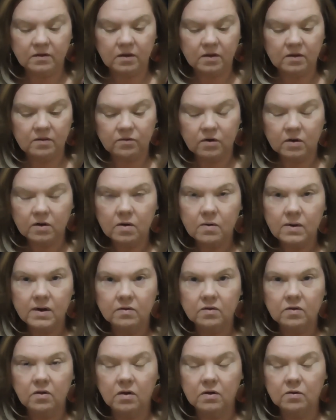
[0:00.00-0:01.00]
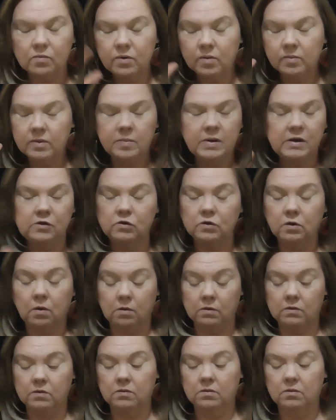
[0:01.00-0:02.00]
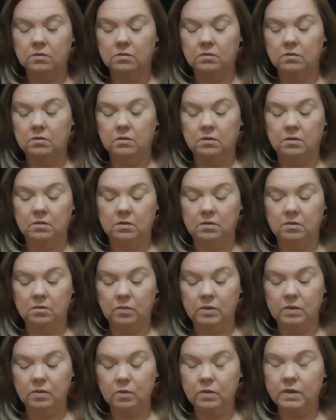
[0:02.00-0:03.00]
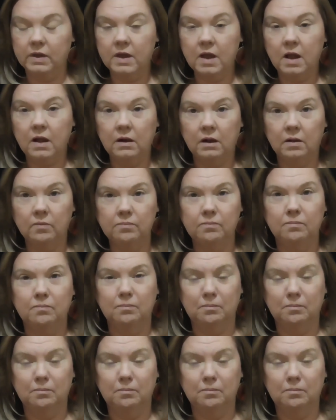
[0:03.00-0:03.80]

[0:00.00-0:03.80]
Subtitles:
so if I go outside I'll probably be shocked with all the colour.